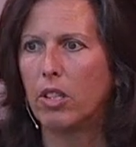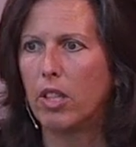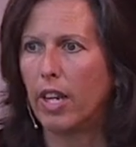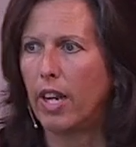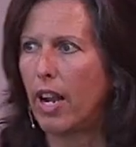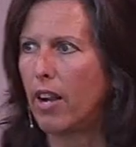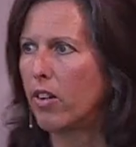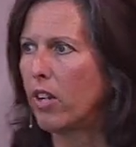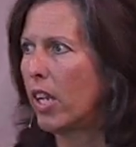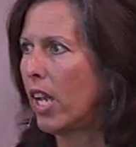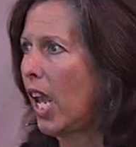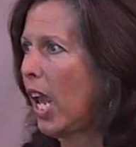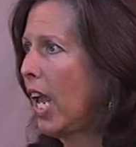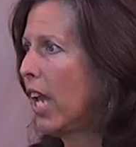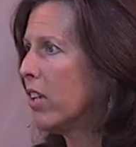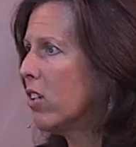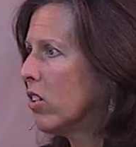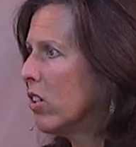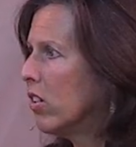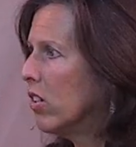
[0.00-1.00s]
Get out a
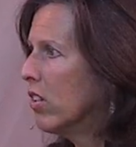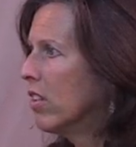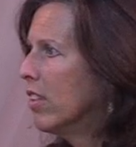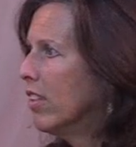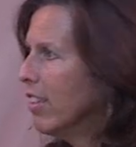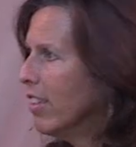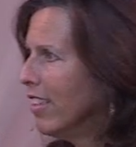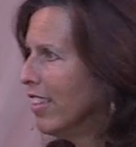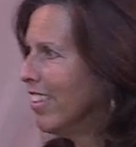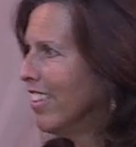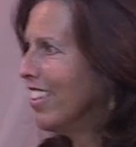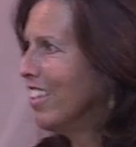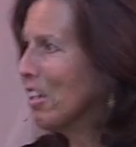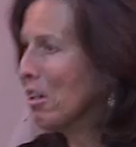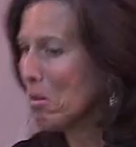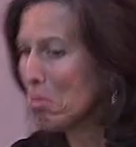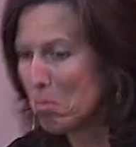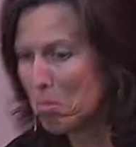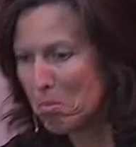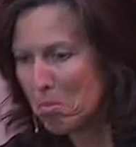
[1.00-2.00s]
candle, you
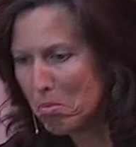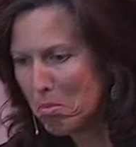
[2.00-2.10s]
know,